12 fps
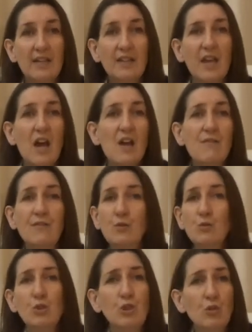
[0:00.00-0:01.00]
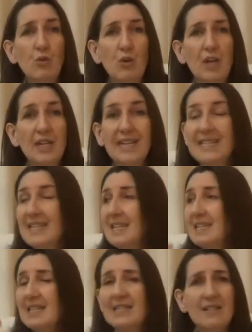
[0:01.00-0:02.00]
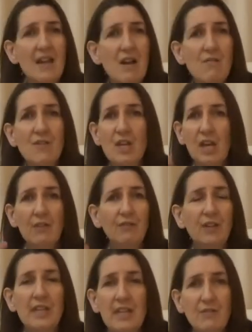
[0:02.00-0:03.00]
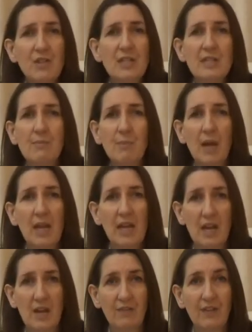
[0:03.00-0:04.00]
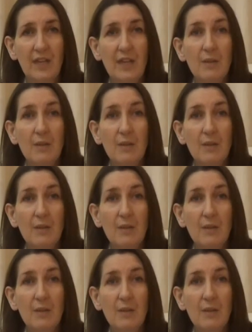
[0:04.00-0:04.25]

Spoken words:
that I fall short and I need his love and forgiveness in my life